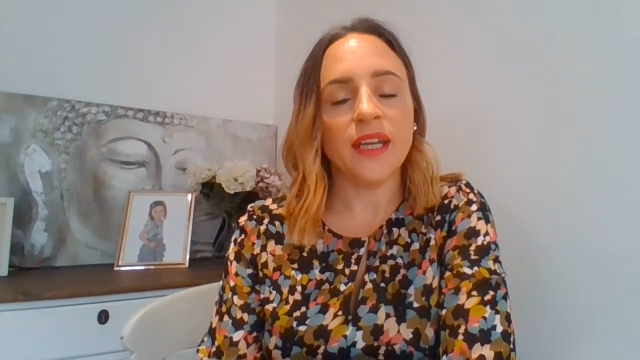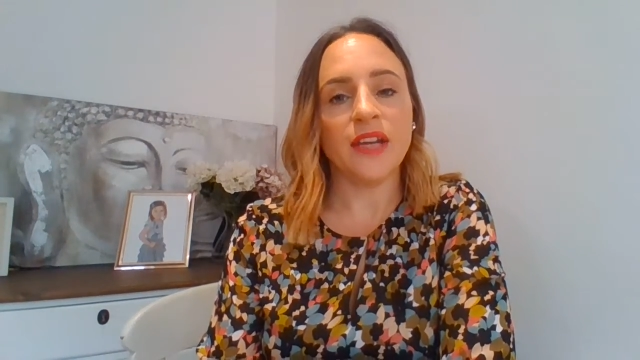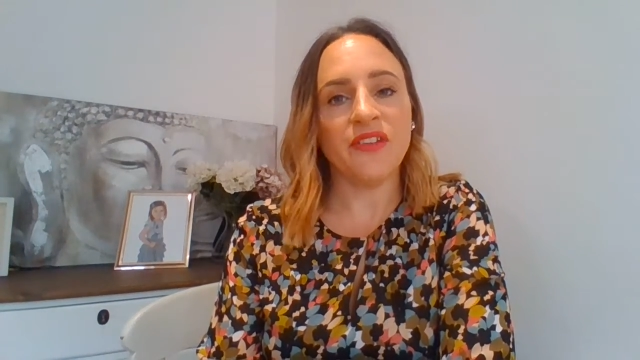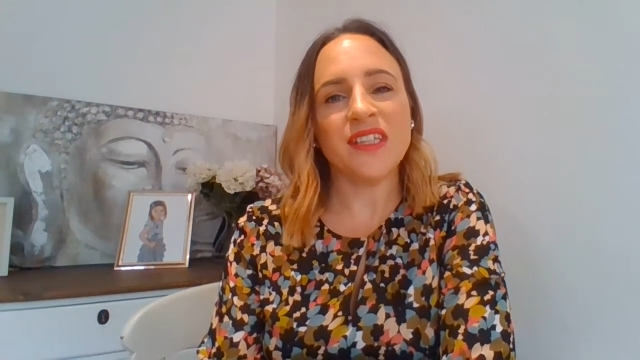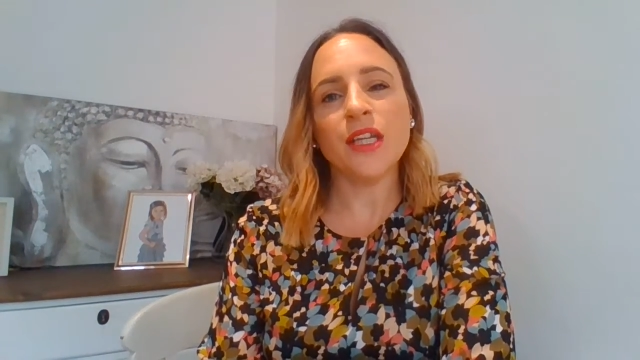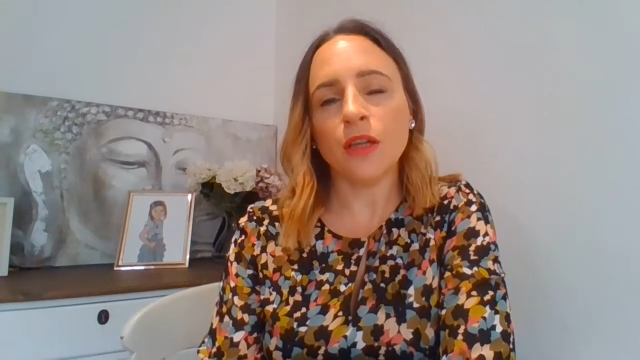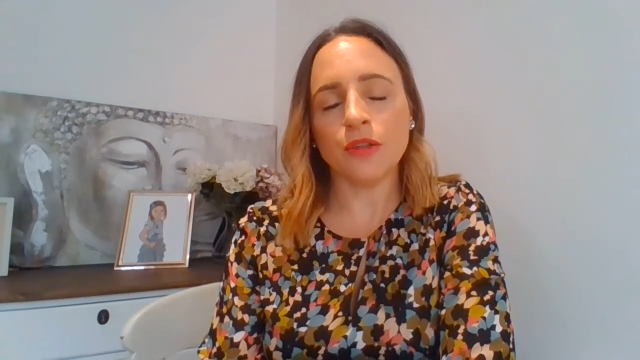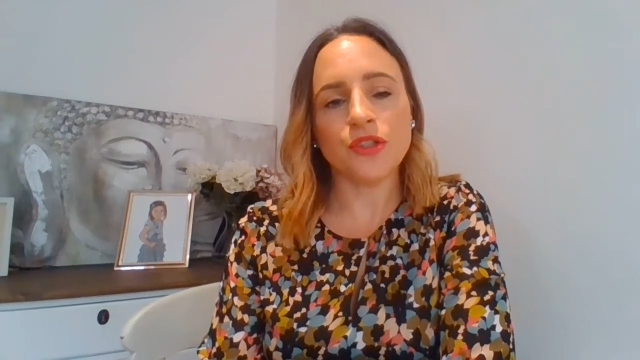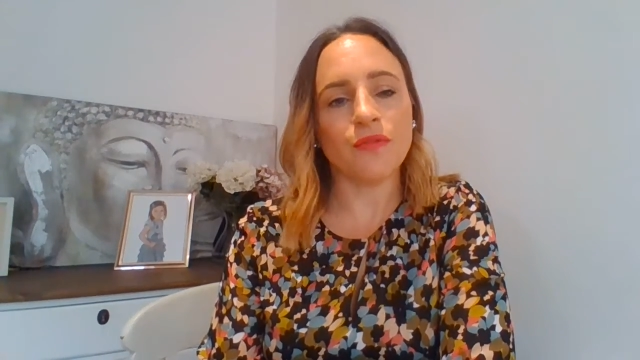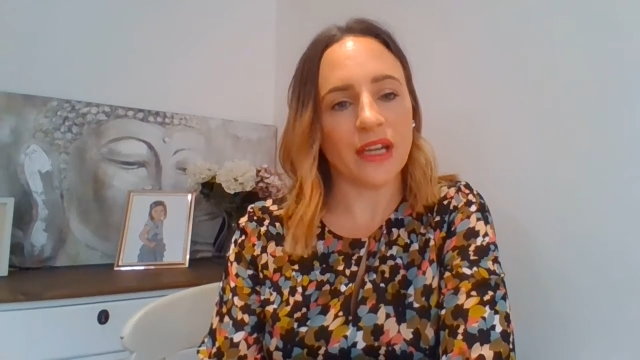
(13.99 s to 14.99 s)
if it
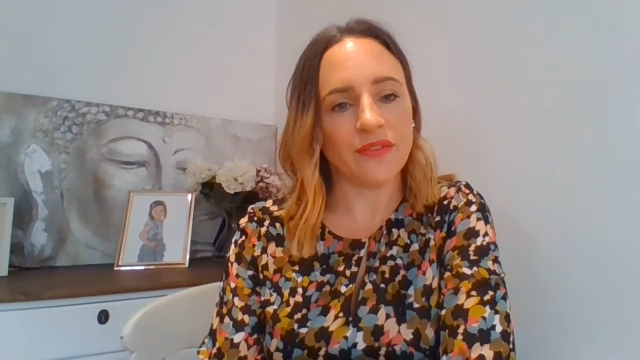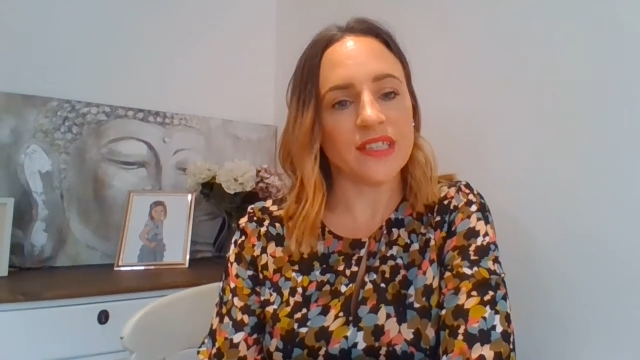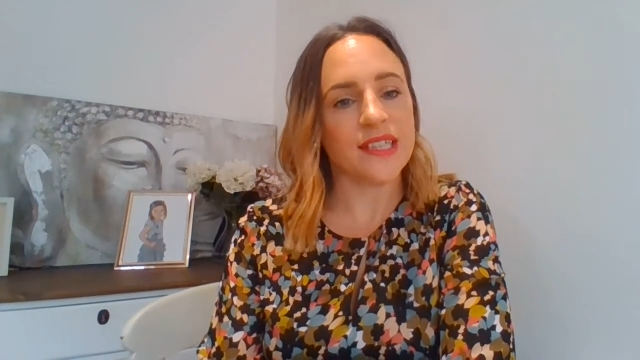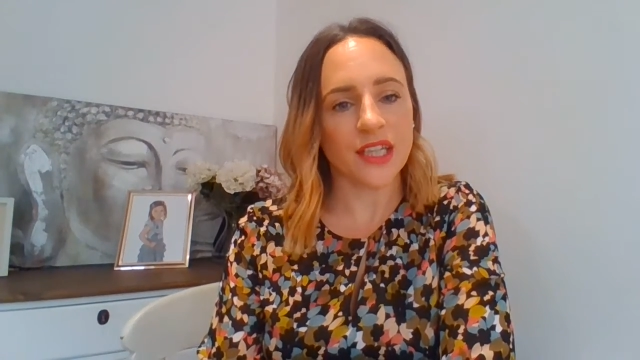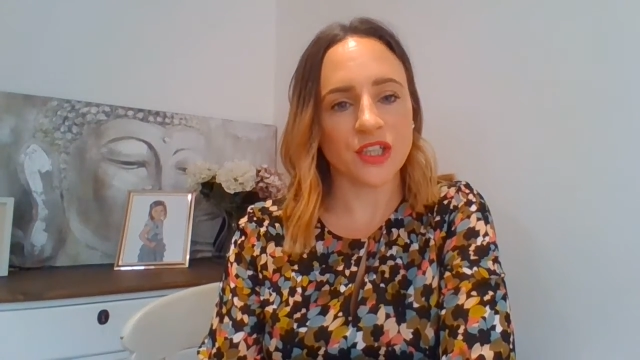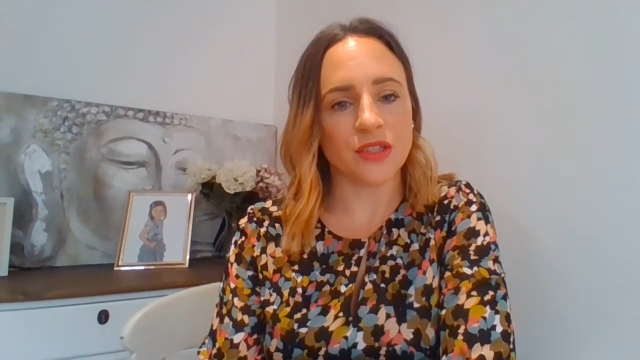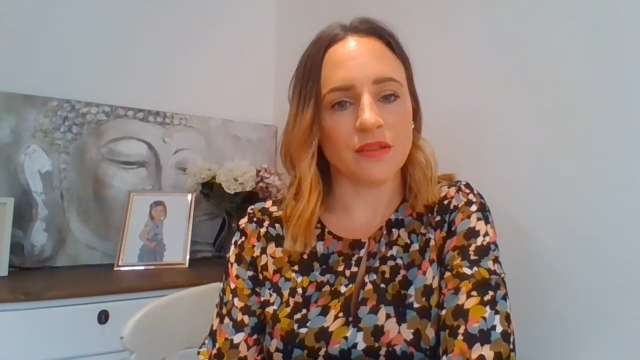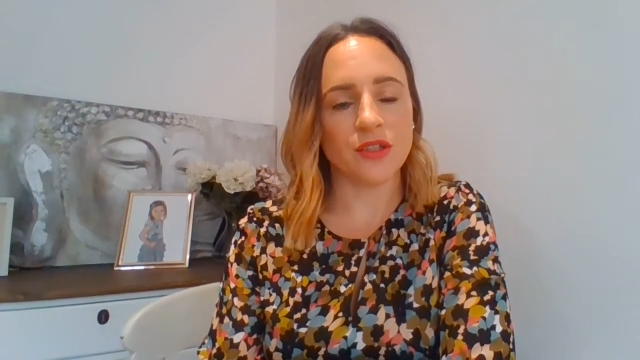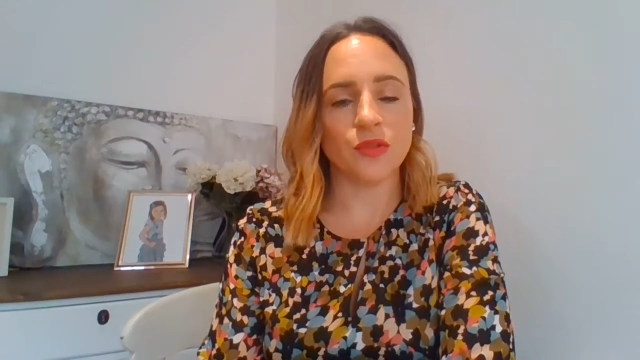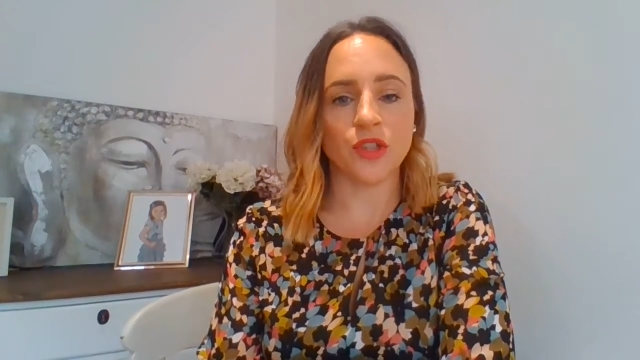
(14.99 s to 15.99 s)
includes the relevant
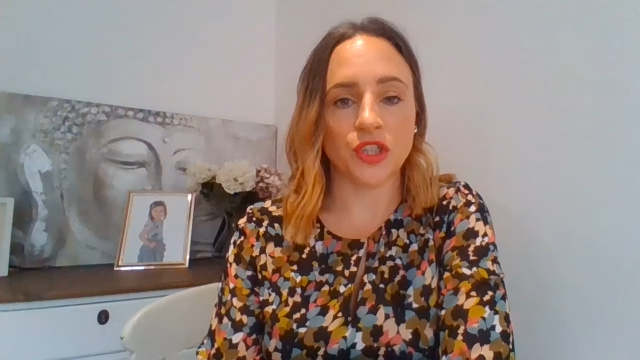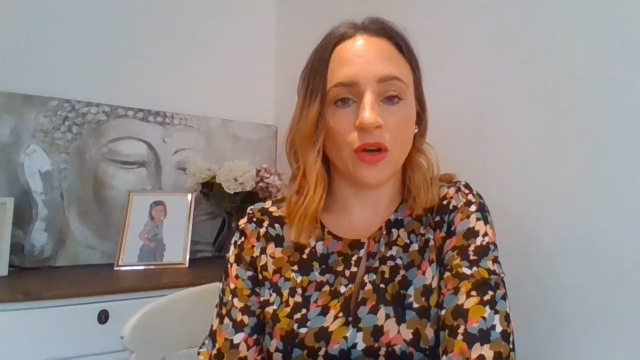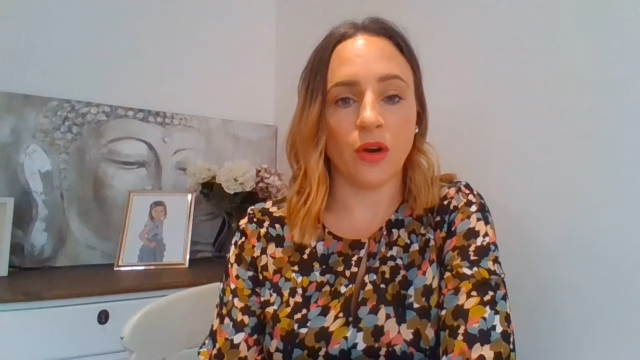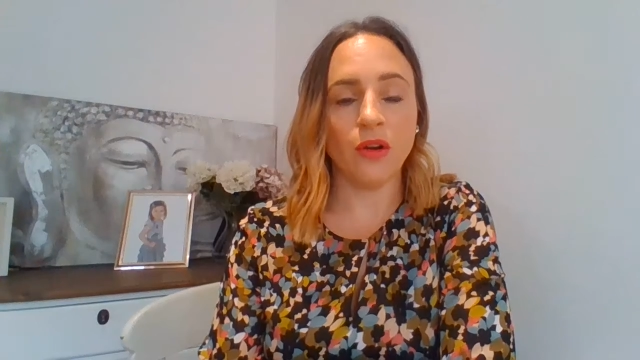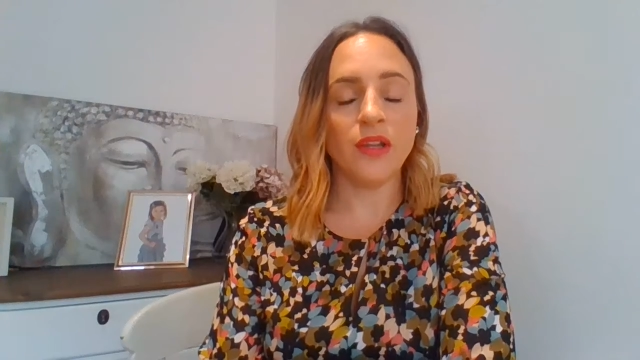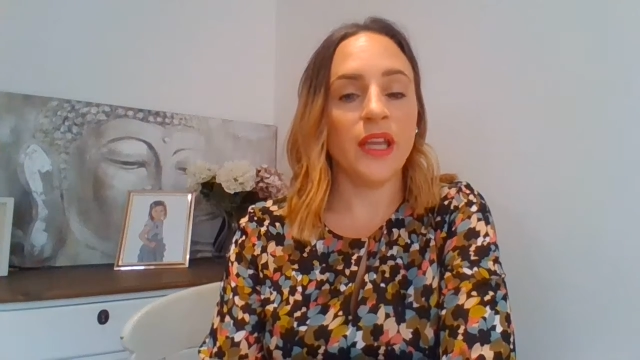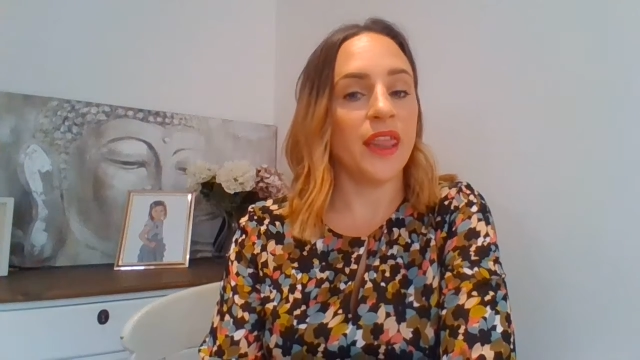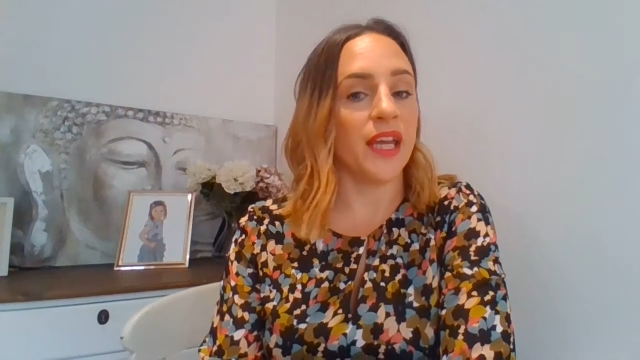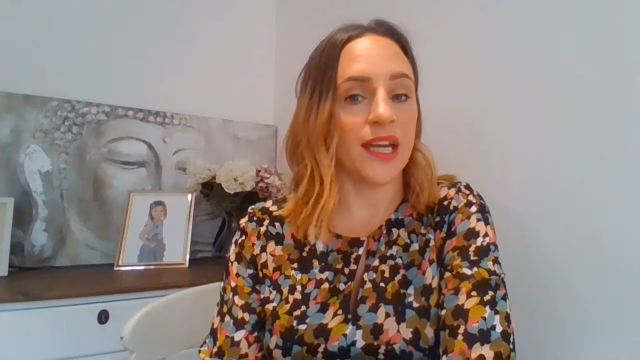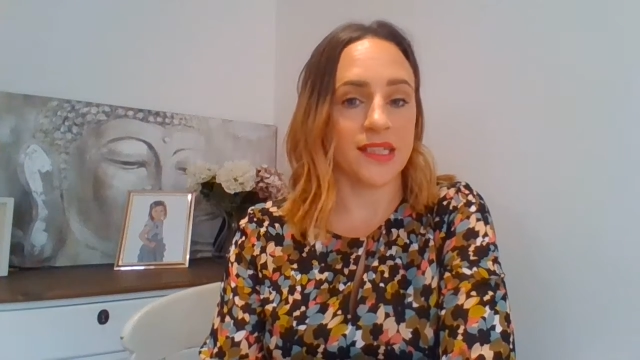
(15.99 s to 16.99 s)
sections, which are
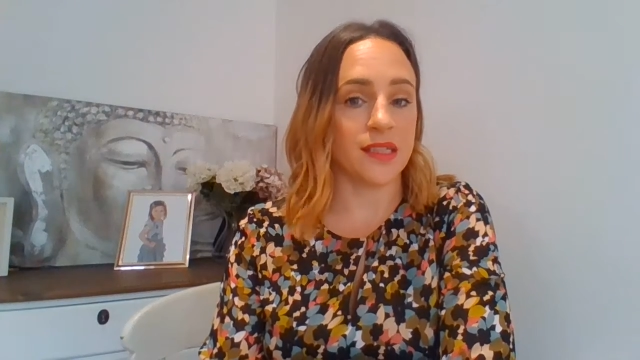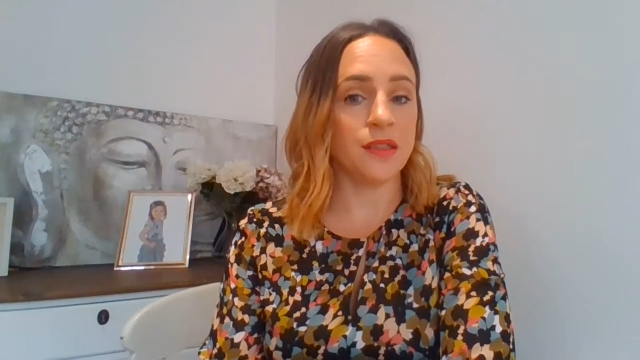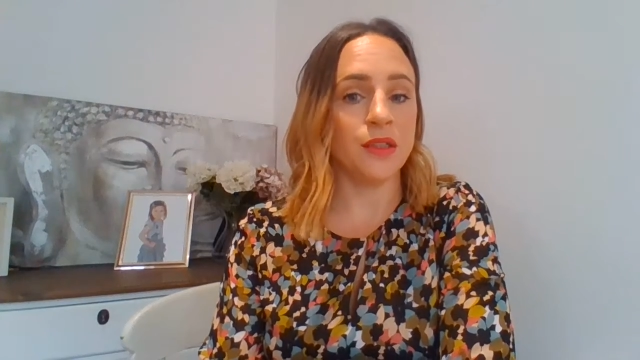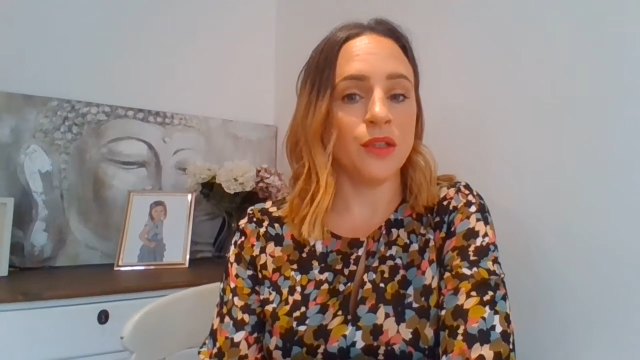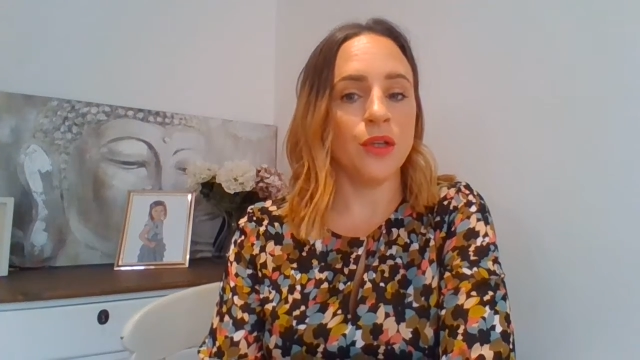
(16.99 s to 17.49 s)
the hazard,